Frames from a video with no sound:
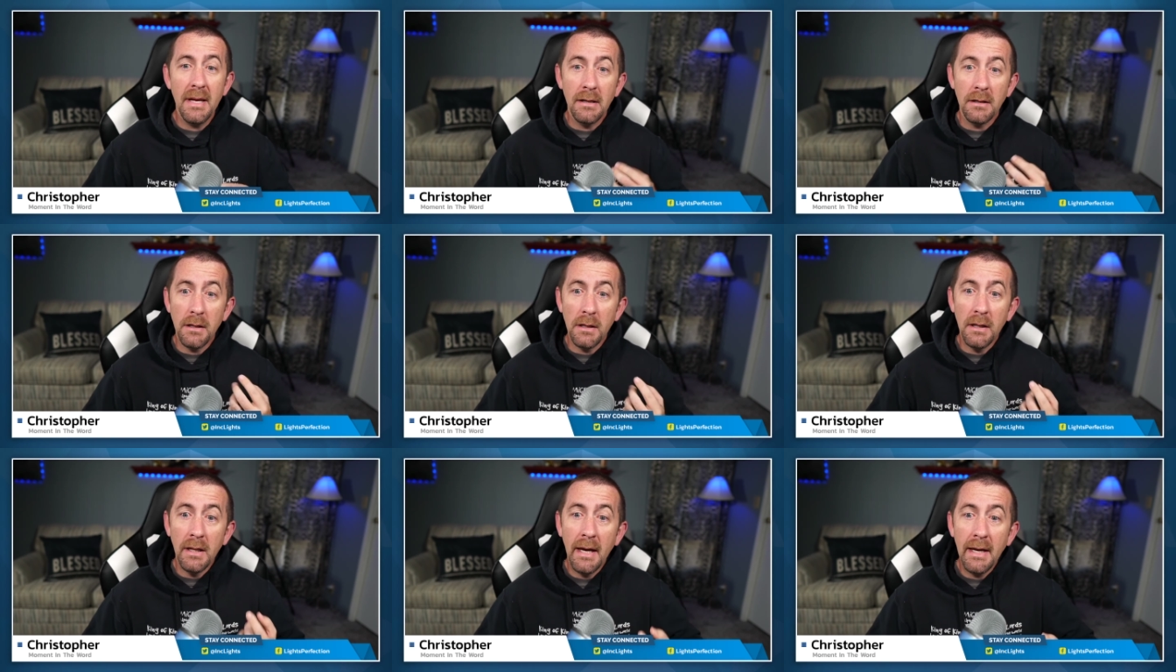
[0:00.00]

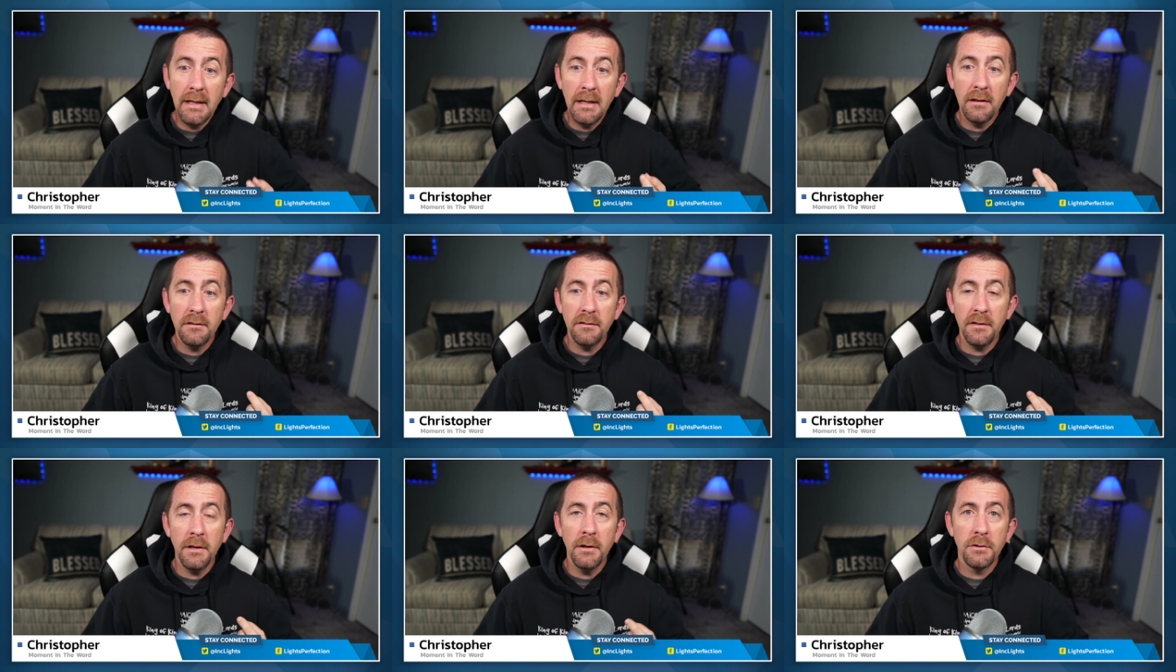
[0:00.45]
incline
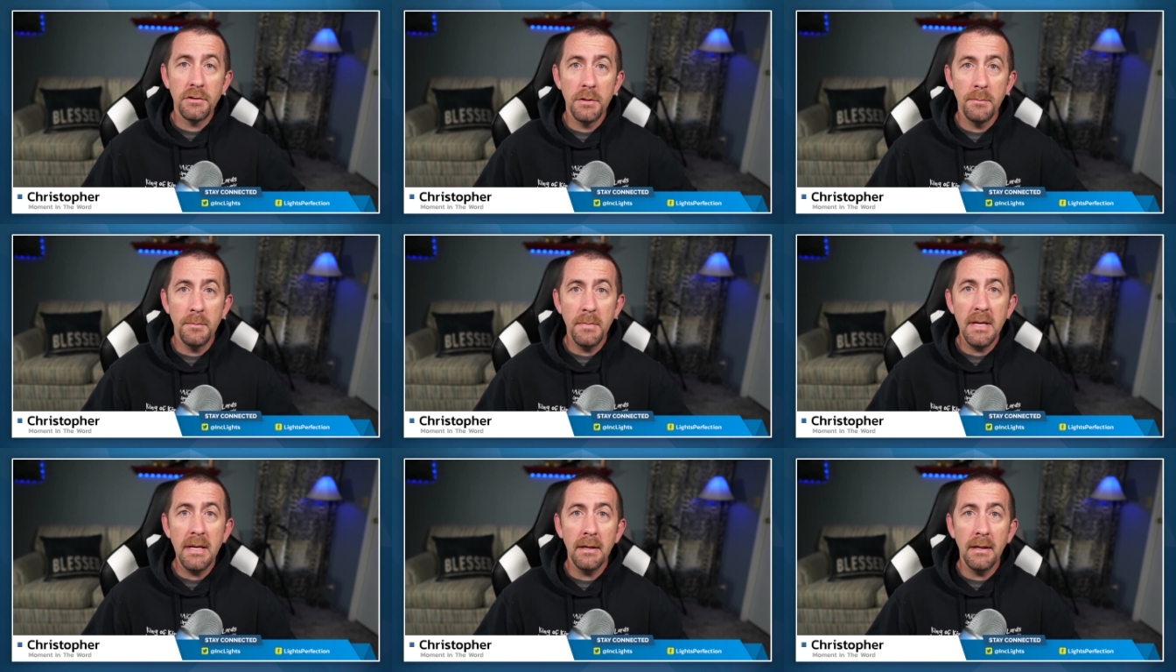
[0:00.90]
his ear to
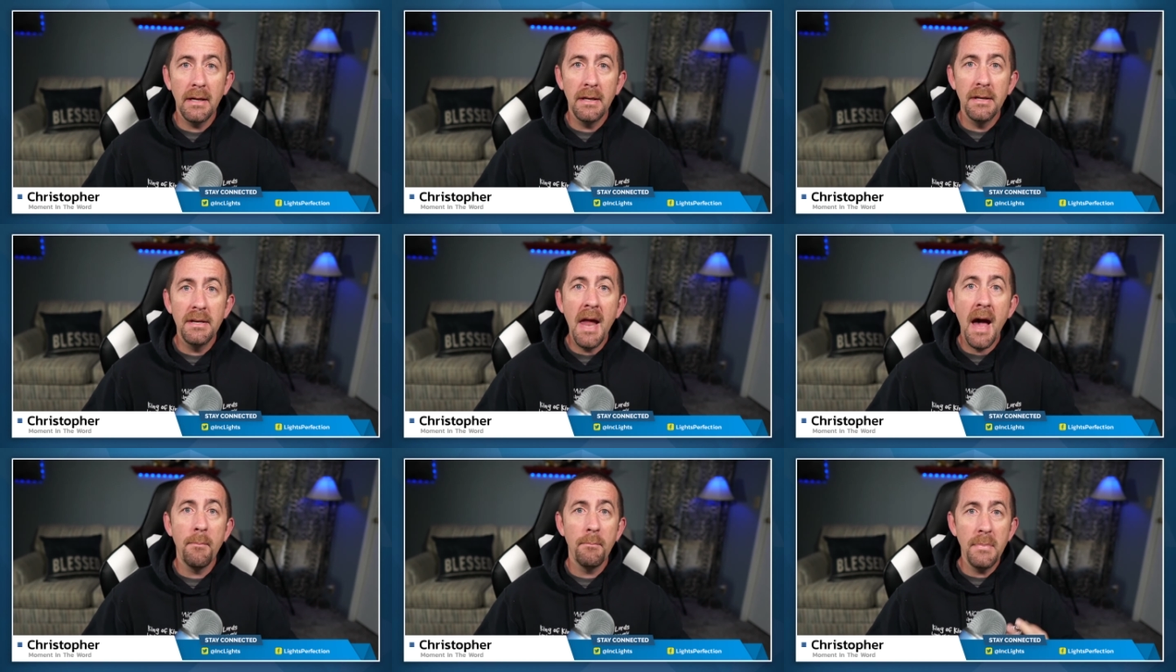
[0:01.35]
me
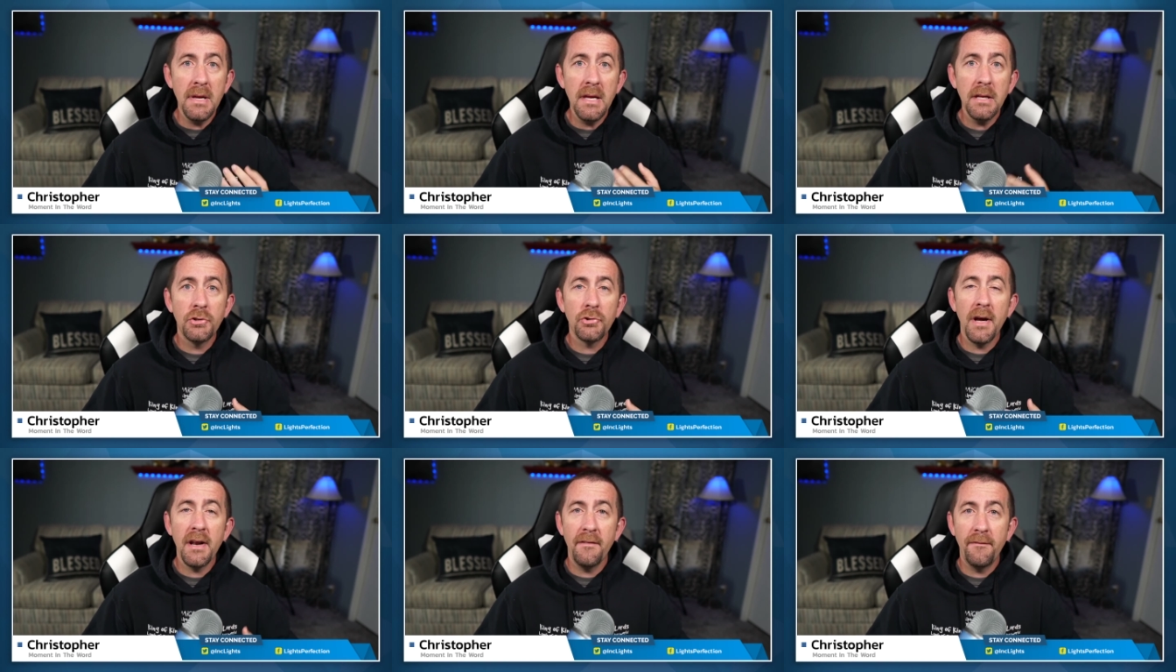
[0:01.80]
and not me
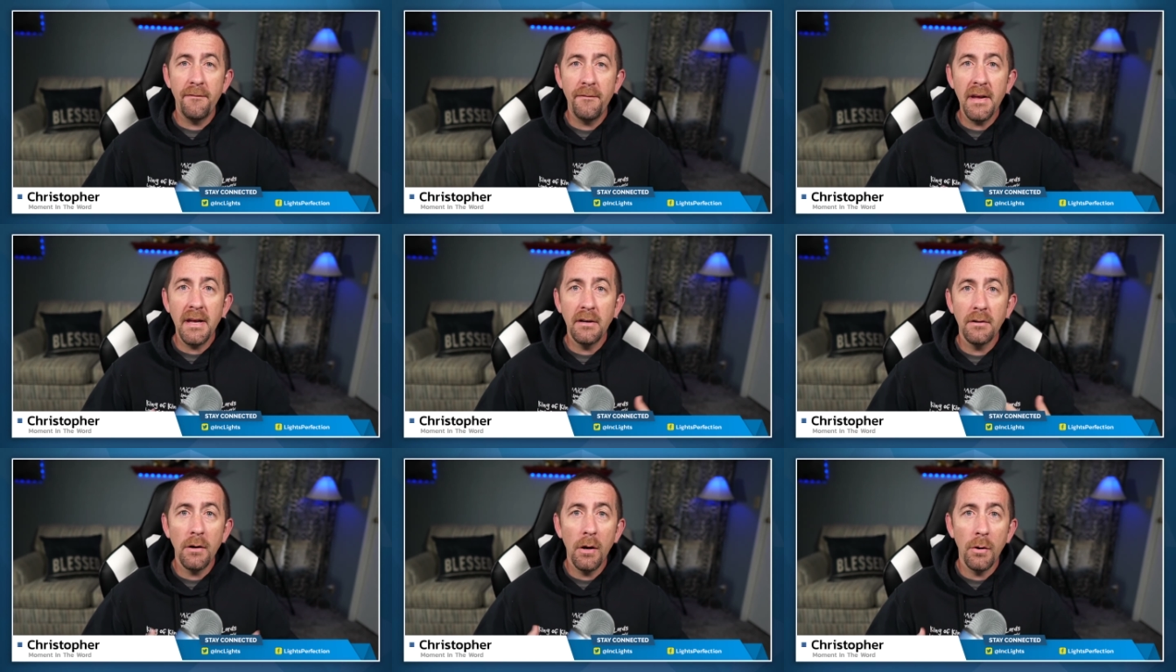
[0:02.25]
try to
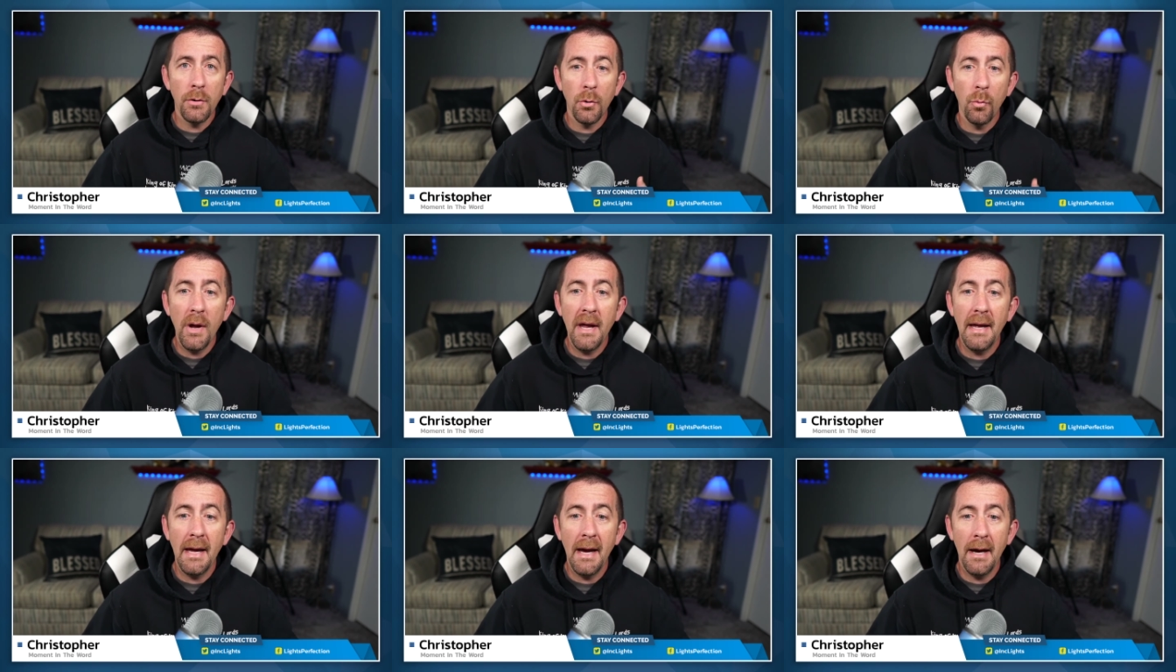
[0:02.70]
figure out a
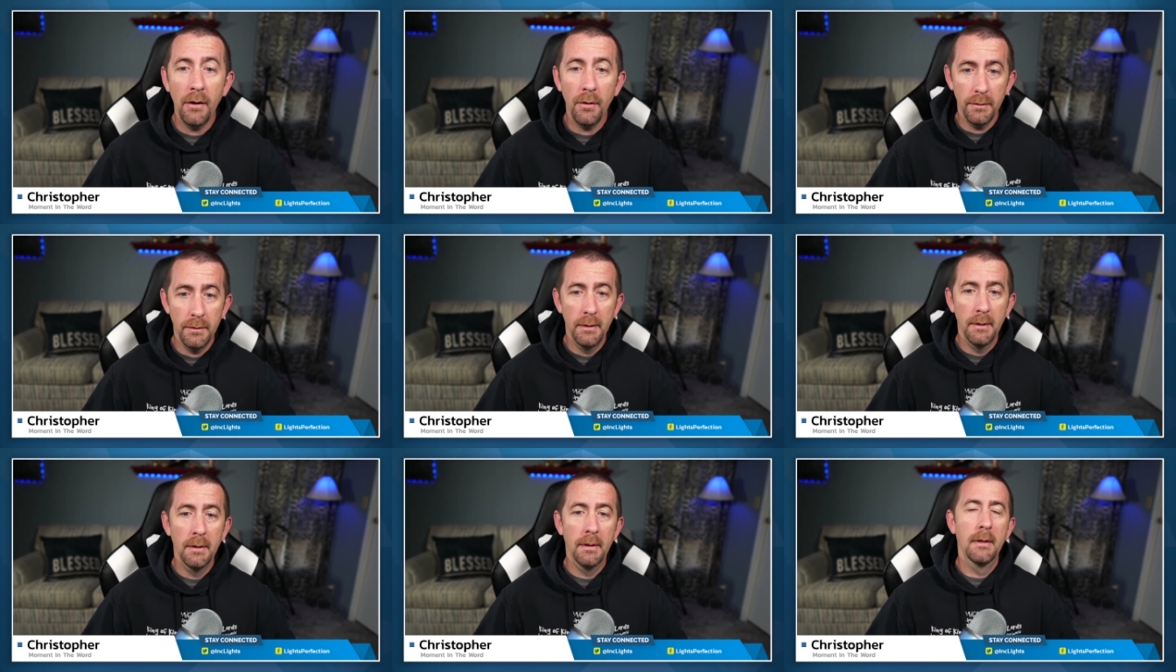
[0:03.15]
way out.